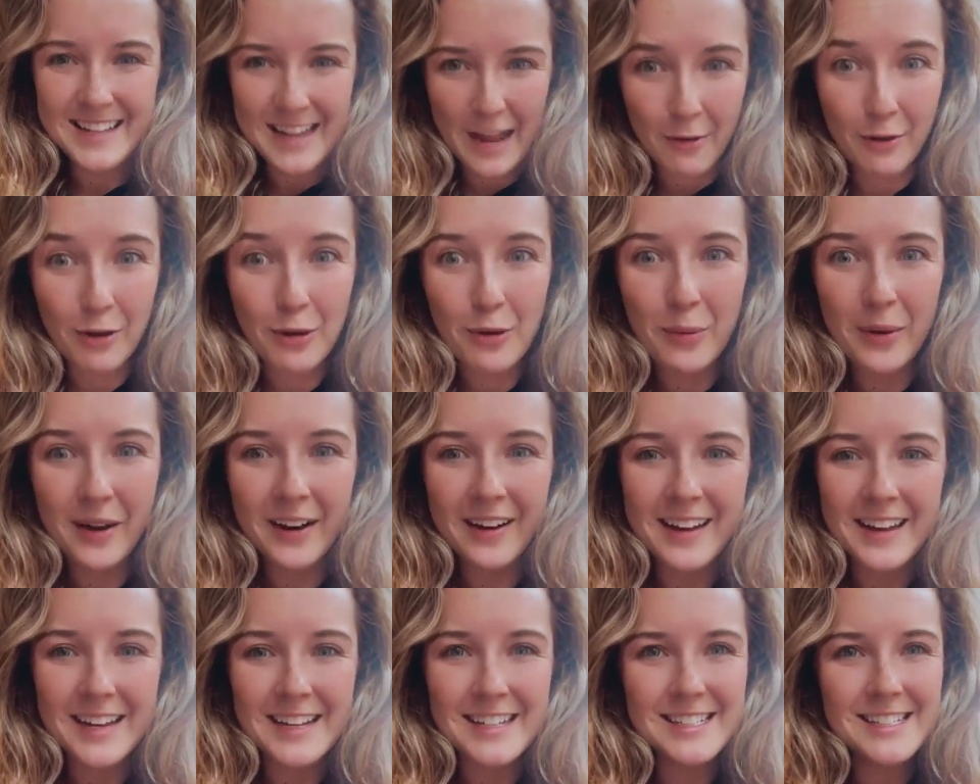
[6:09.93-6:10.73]
Now,
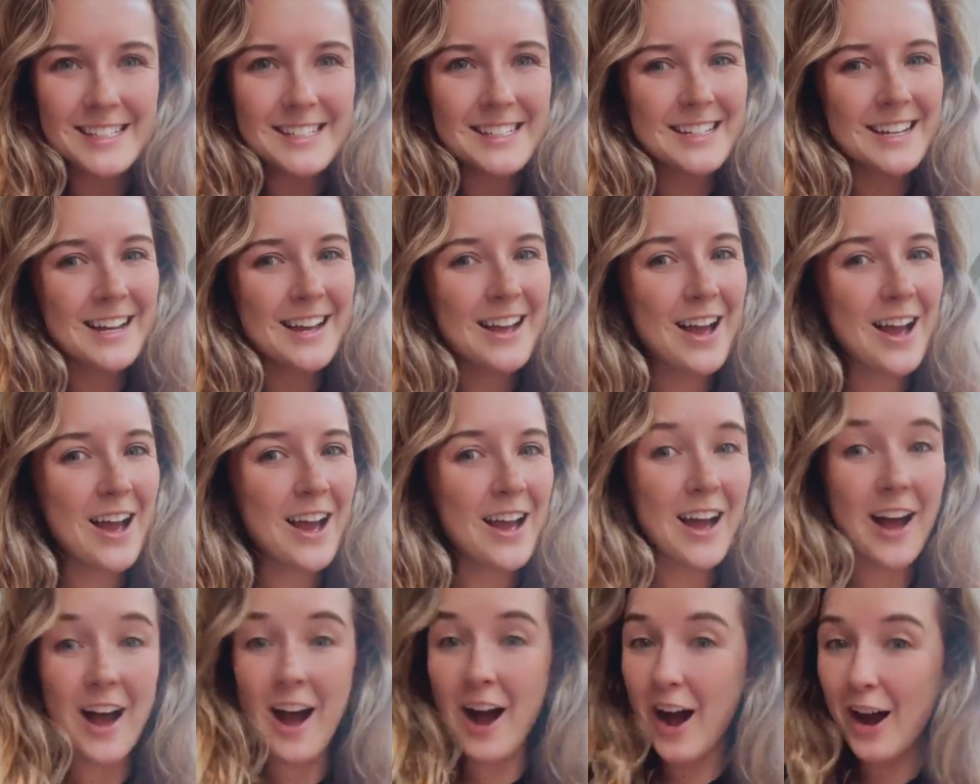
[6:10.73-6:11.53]
Aquarius.
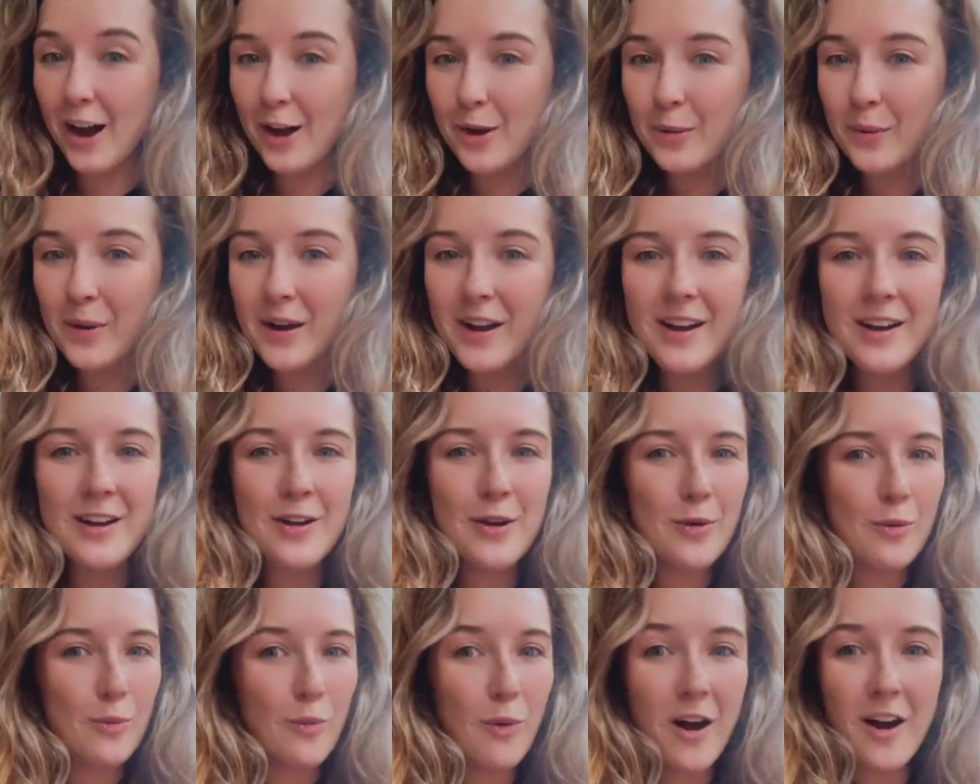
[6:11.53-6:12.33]
Aqua,
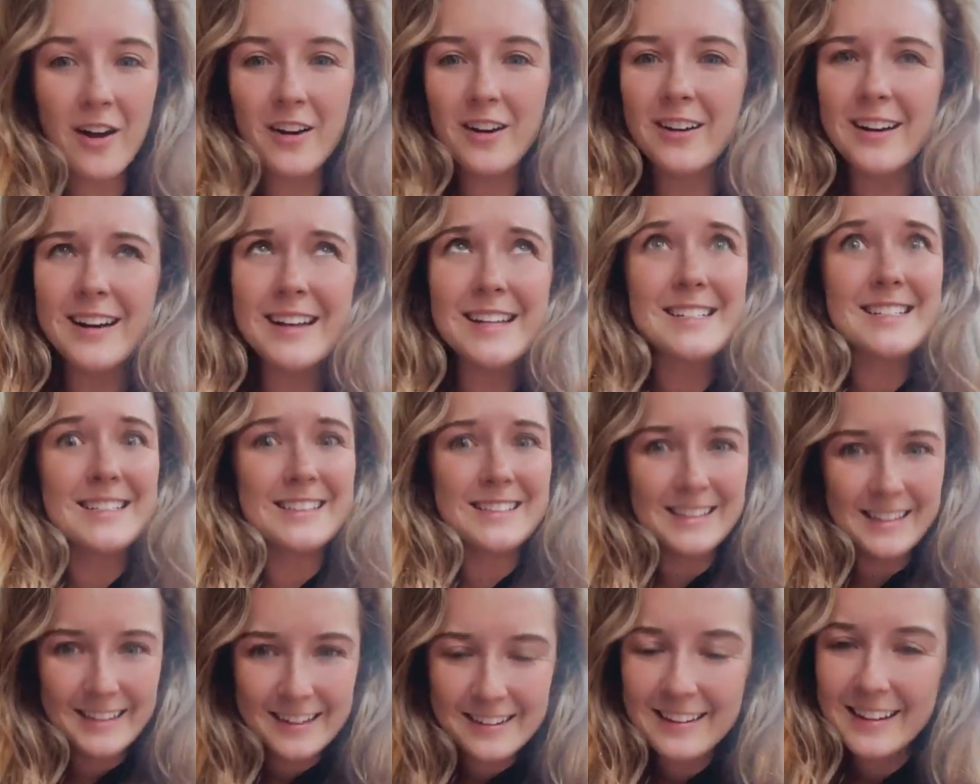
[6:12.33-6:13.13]
water is
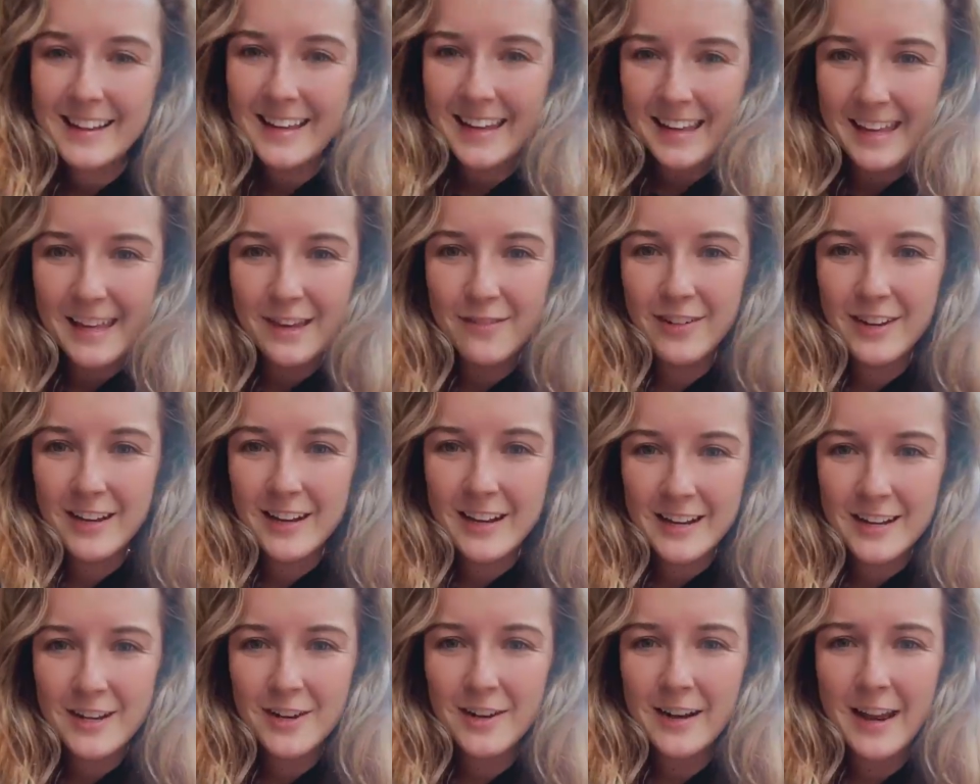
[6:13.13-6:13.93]
literally
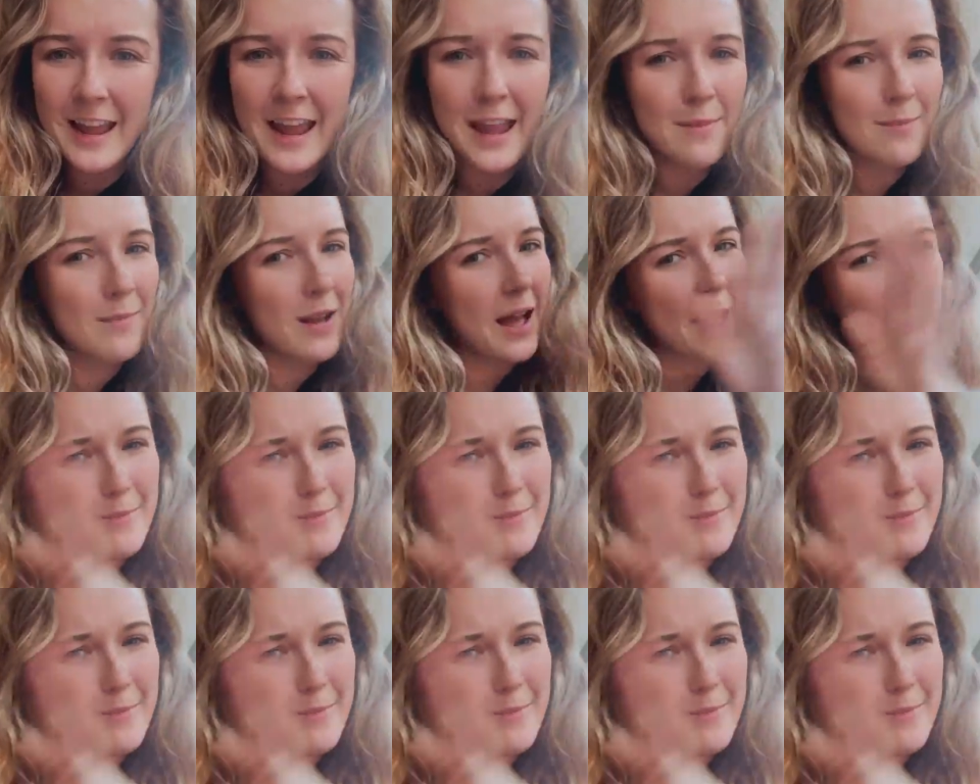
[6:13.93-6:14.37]
even in your name.